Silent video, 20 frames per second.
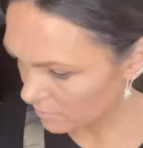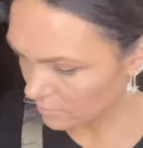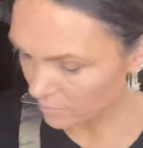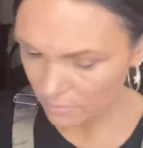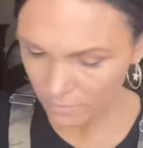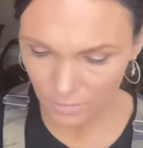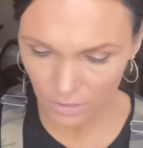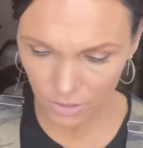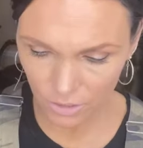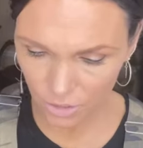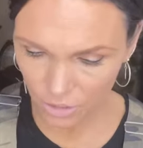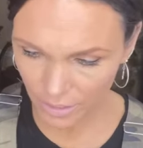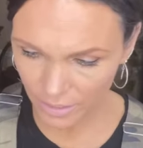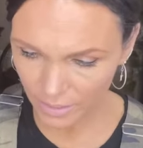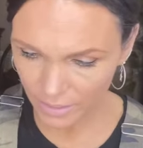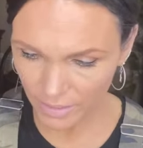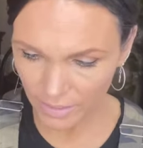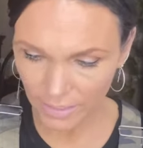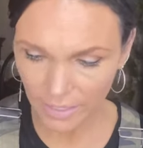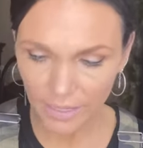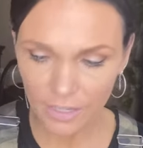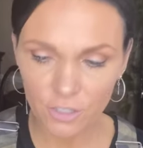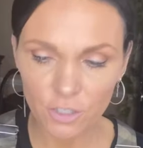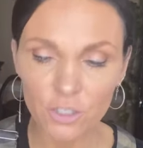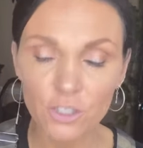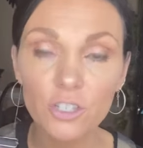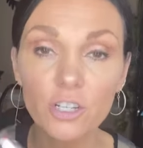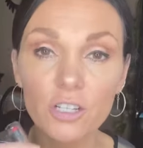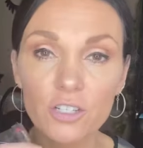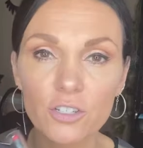Let's try that again,
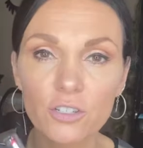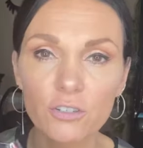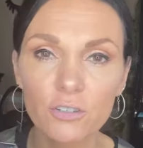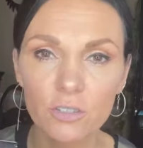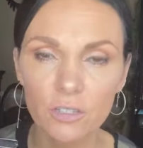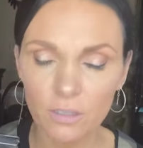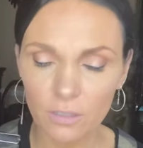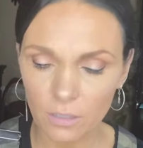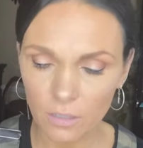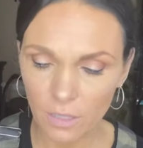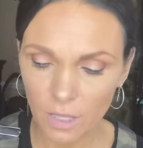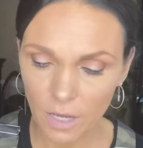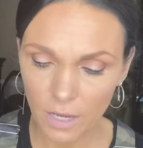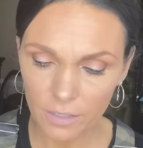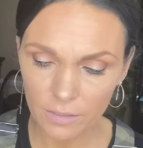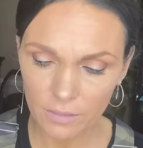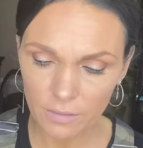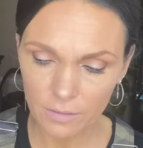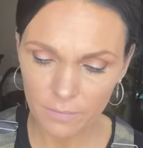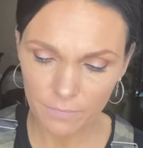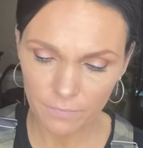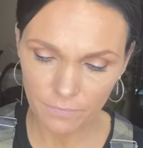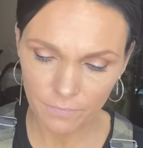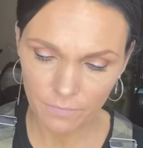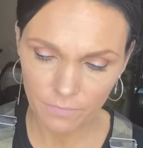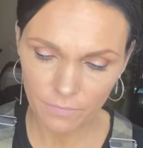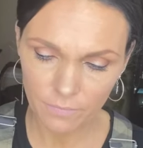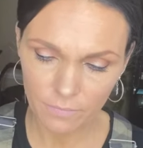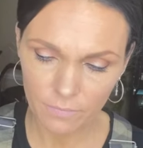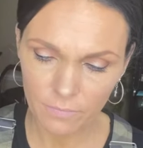just using the gloss.
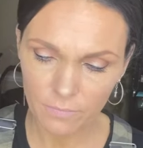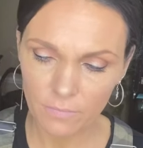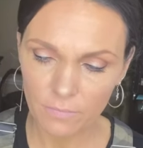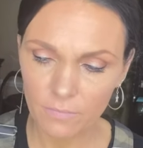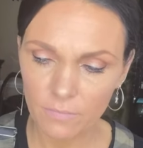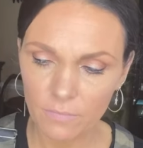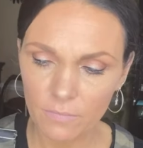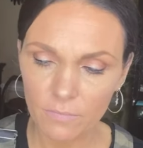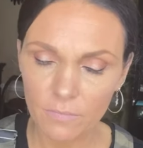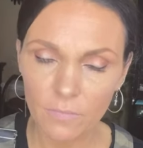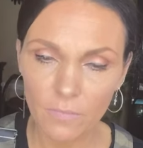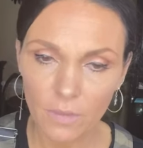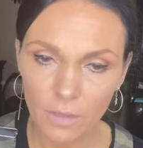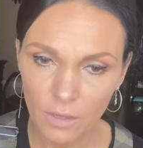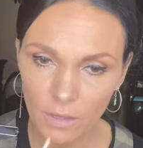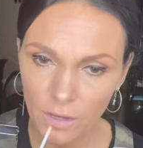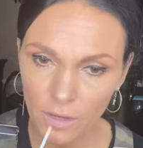It